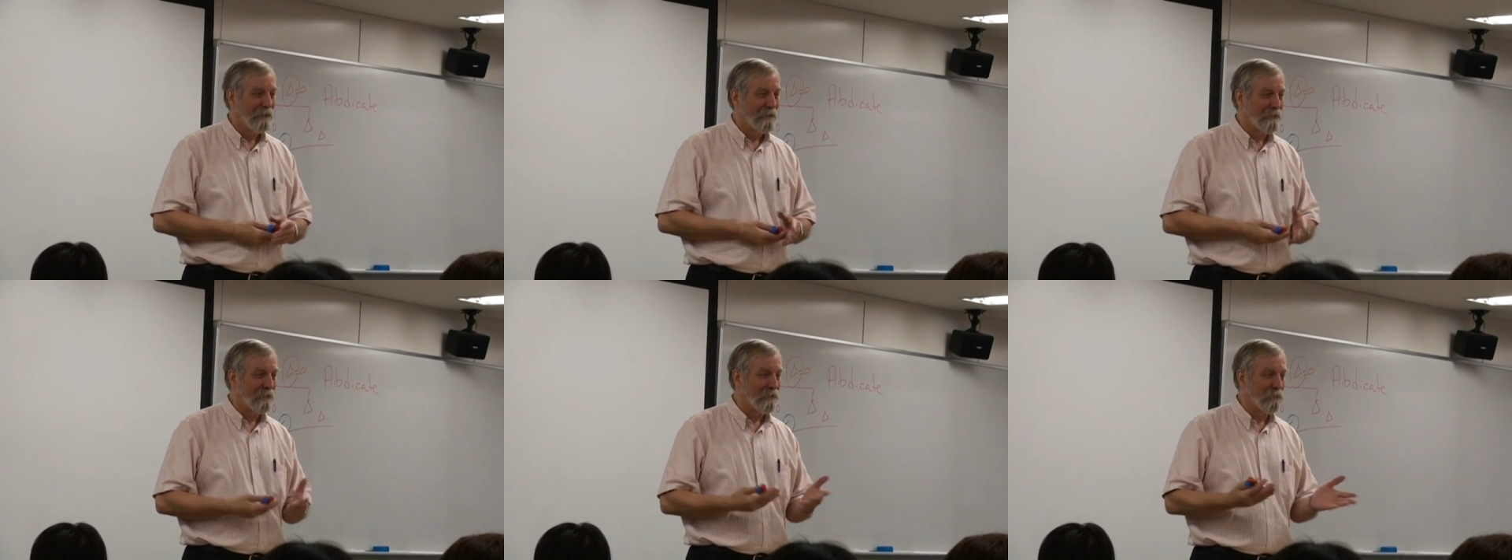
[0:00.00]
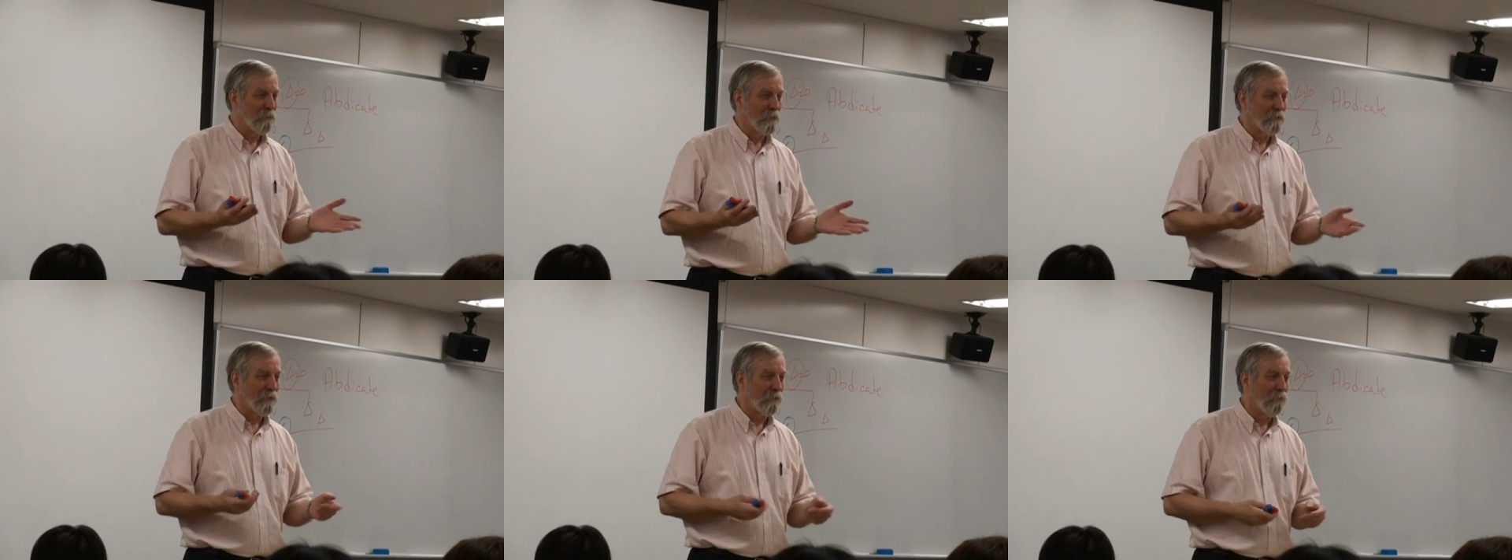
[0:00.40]
He said this
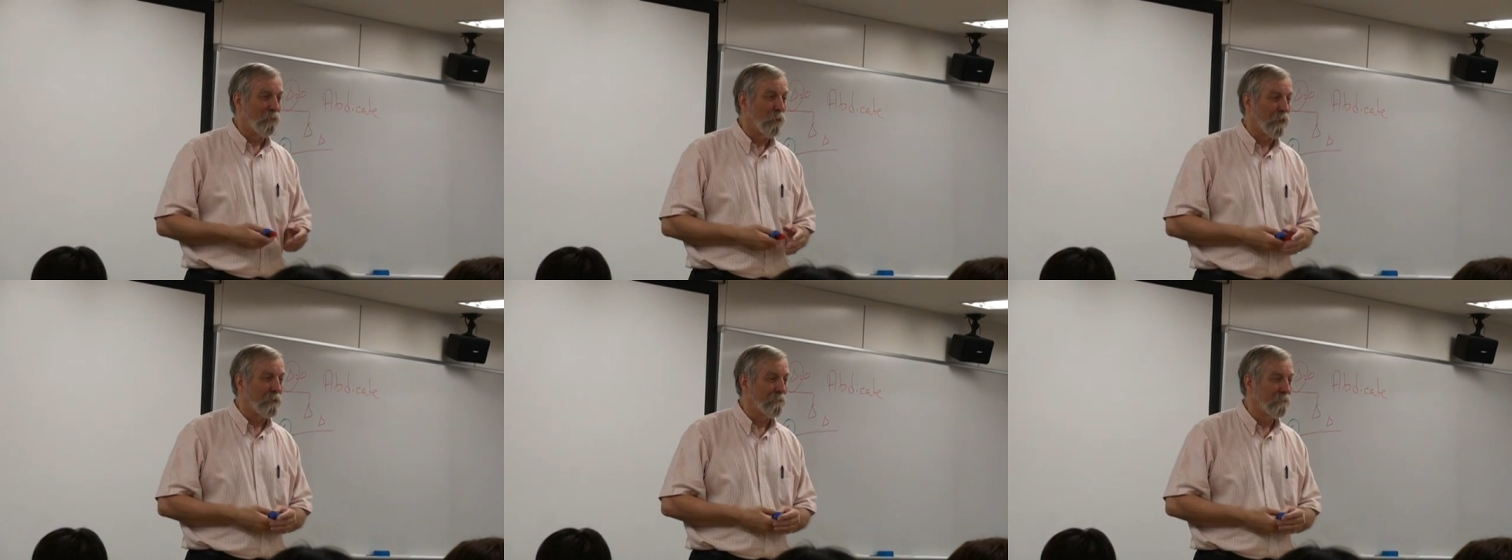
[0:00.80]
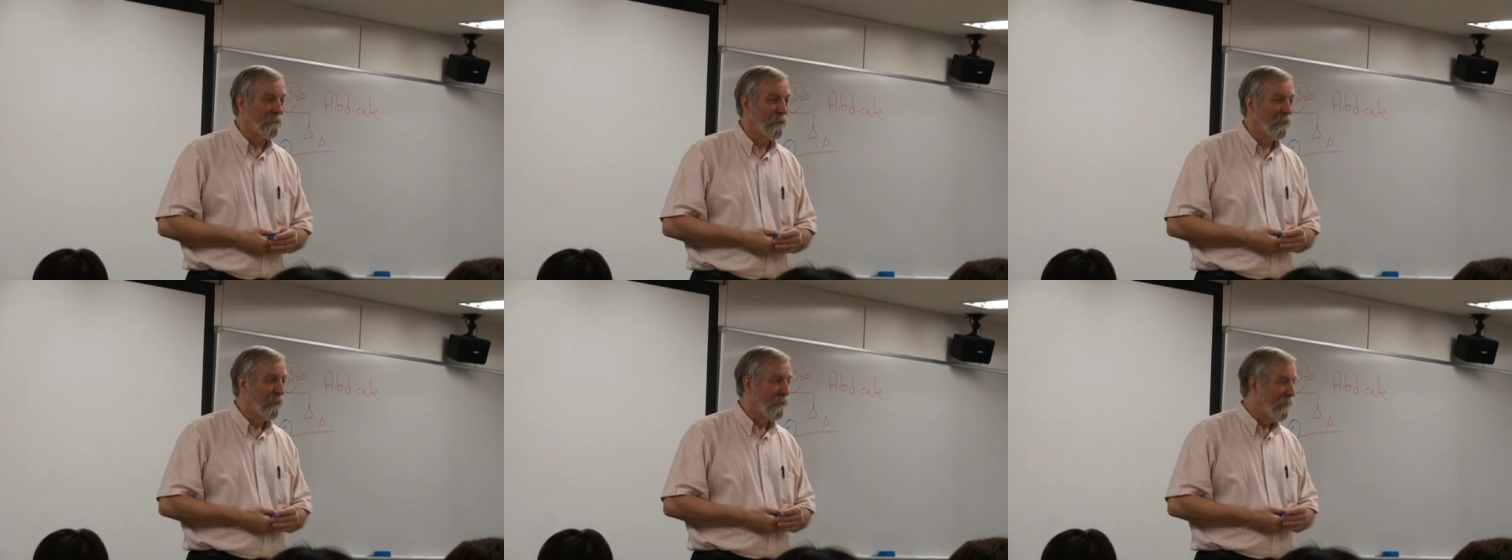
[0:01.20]
when I was like
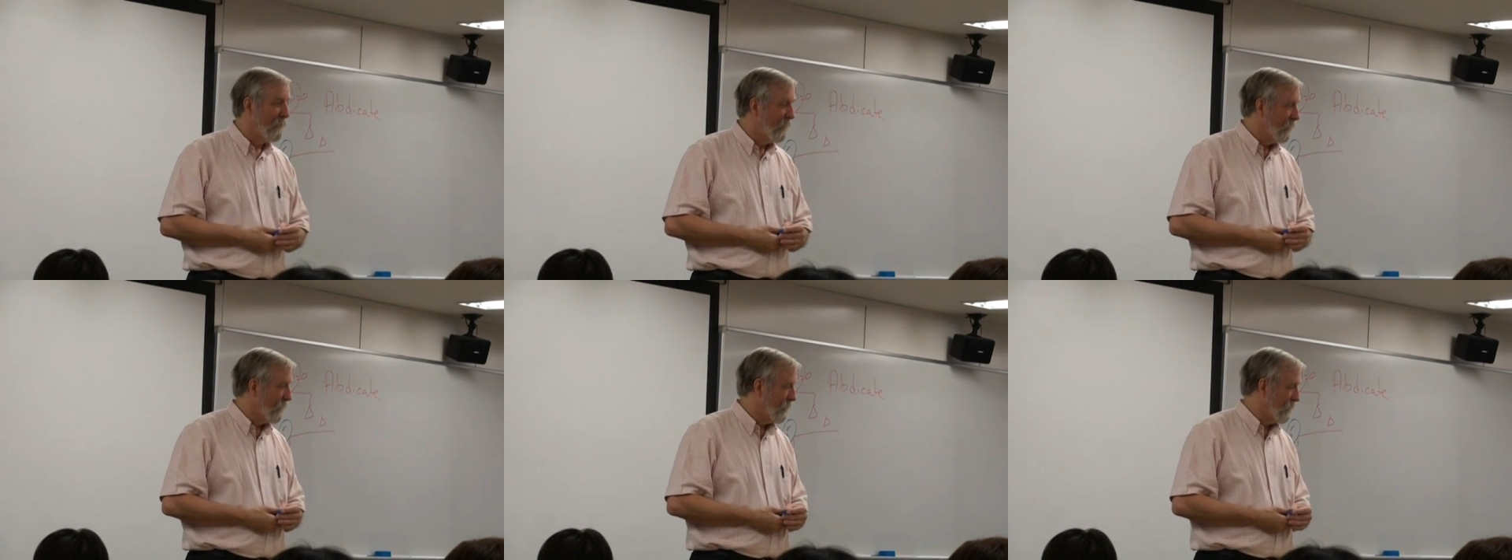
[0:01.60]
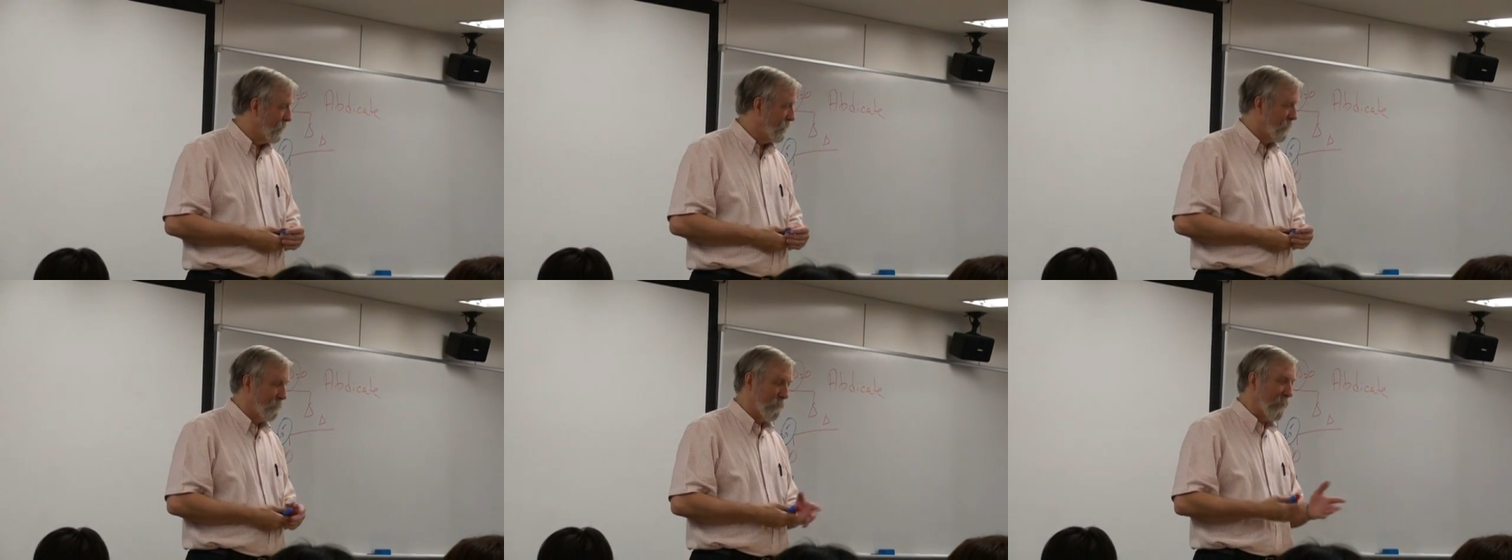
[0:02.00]
40.
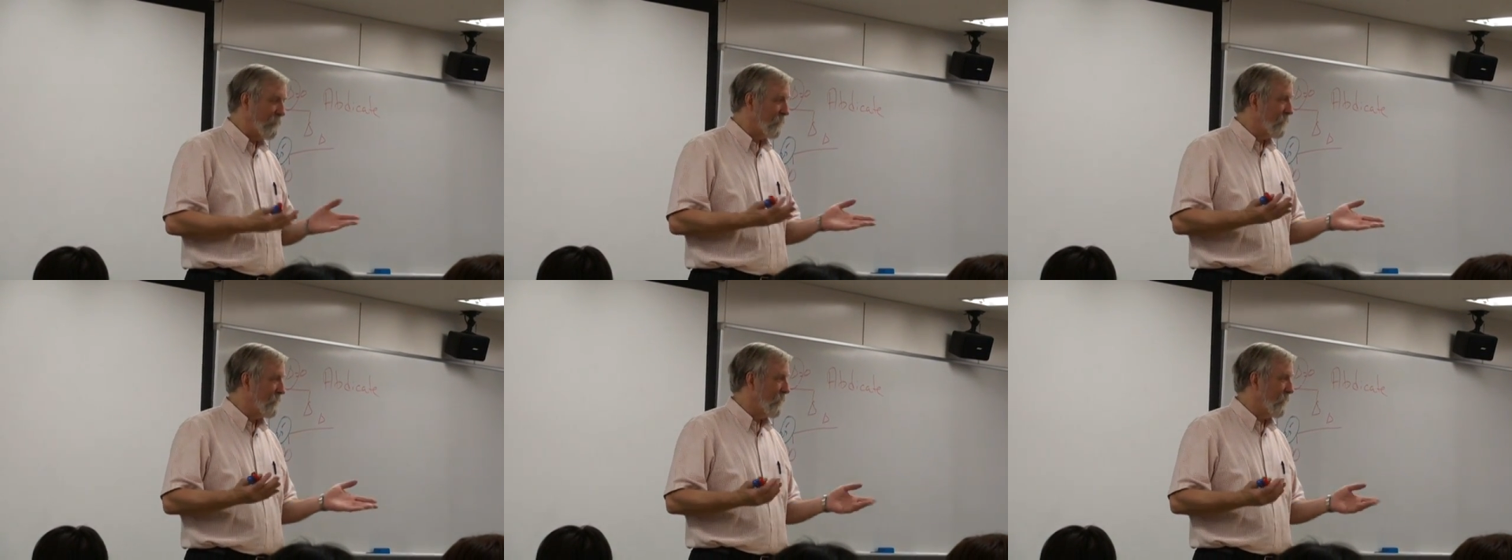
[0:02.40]
Basically,